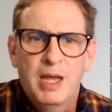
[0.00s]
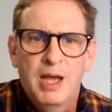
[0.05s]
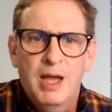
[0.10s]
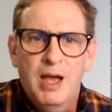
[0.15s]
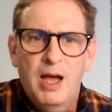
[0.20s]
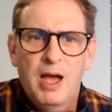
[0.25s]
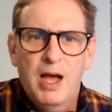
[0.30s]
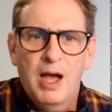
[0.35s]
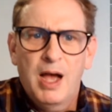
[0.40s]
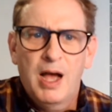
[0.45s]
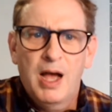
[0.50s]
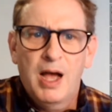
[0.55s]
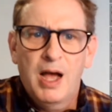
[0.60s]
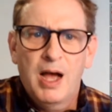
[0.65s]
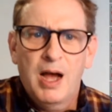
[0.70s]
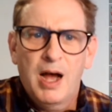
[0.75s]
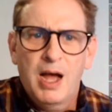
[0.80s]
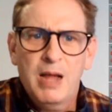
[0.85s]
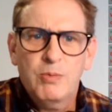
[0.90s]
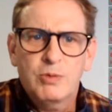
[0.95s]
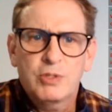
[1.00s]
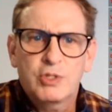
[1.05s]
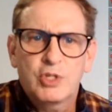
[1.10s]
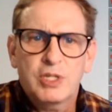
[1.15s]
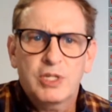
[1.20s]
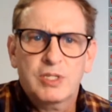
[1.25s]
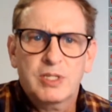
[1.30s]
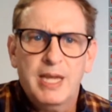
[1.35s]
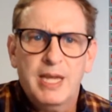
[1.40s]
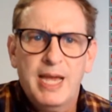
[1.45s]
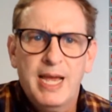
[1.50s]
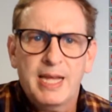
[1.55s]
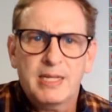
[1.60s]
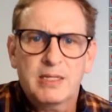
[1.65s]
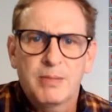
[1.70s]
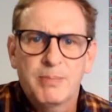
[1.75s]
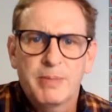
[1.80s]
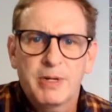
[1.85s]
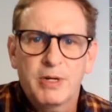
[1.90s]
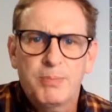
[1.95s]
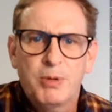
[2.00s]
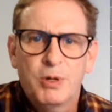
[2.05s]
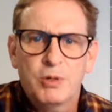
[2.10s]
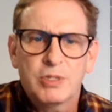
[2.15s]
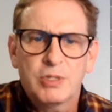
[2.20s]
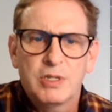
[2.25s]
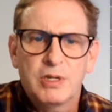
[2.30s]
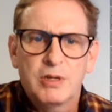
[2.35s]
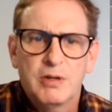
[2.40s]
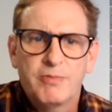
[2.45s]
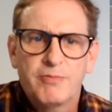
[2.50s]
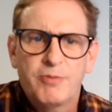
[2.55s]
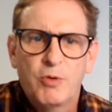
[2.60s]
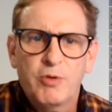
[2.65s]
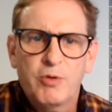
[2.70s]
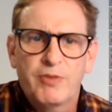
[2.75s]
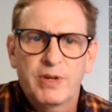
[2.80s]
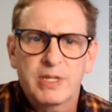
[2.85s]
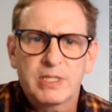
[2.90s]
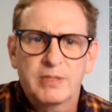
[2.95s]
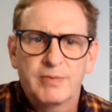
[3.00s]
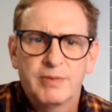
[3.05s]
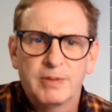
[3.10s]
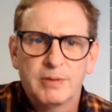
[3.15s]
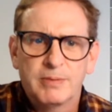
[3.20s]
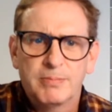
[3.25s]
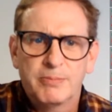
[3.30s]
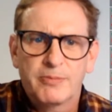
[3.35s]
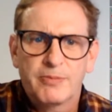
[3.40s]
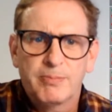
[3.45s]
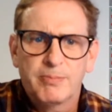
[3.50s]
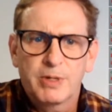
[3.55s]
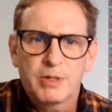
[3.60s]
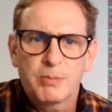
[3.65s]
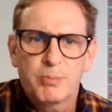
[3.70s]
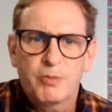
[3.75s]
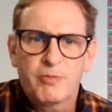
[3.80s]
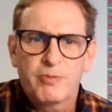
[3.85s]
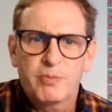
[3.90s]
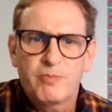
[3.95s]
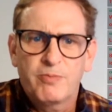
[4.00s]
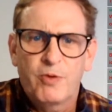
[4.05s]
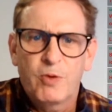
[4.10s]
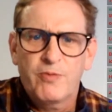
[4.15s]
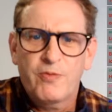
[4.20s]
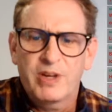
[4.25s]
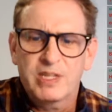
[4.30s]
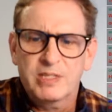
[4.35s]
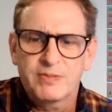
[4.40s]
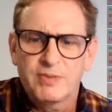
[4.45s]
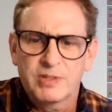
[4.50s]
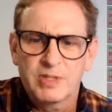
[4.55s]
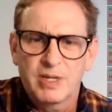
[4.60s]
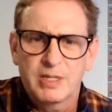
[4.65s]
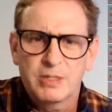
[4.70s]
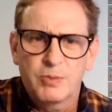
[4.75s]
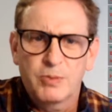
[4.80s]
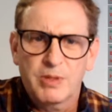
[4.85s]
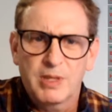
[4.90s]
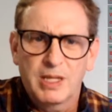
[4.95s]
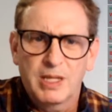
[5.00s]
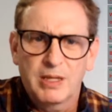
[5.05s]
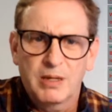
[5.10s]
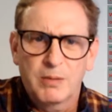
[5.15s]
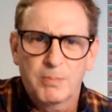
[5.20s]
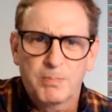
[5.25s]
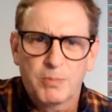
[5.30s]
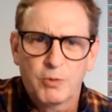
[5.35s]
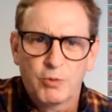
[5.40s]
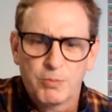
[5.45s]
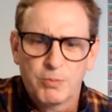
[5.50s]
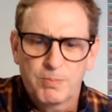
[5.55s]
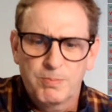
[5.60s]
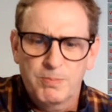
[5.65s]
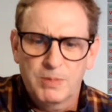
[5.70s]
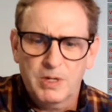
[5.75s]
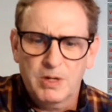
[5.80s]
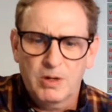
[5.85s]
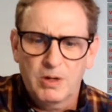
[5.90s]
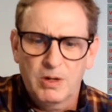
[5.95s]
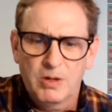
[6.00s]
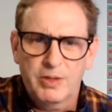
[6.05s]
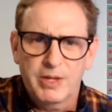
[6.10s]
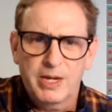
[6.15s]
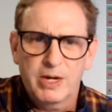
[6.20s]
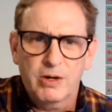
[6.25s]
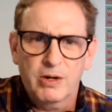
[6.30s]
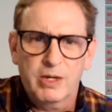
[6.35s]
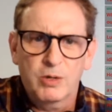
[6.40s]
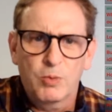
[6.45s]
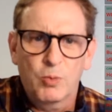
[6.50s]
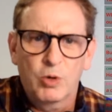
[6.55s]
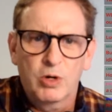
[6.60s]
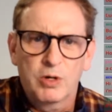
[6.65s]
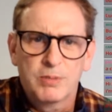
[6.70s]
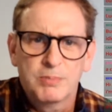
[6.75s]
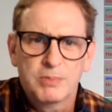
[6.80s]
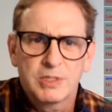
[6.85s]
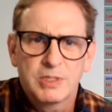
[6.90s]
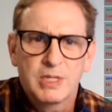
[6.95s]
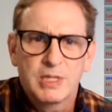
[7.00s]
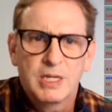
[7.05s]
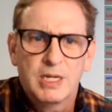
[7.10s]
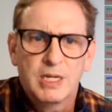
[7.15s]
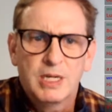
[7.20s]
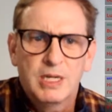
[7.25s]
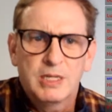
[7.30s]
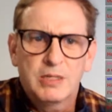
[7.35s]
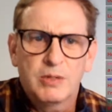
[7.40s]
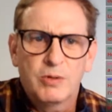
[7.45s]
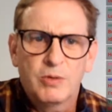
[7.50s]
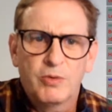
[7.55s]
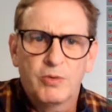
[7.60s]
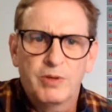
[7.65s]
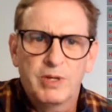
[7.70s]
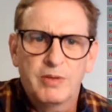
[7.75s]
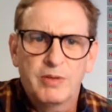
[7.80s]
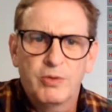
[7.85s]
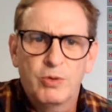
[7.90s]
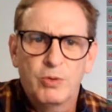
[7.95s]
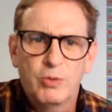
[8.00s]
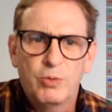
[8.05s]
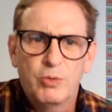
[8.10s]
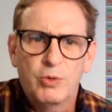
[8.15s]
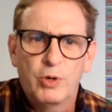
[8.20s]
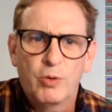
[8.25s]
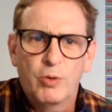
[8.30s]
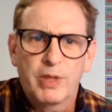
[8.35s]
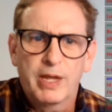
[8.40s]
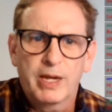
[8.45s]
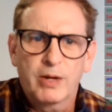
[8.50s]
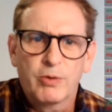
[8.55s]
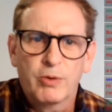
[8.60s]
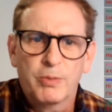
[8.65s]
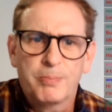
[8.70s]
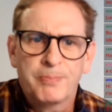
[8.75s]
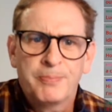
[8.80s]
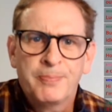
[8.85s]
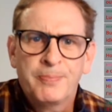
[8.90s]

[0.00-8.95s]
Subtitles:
I was just at the Mariposa Folk Festival. Mariposa Folk Festivals, I was with a little group called the Arrogant Worms. Don't know if any of you know that group.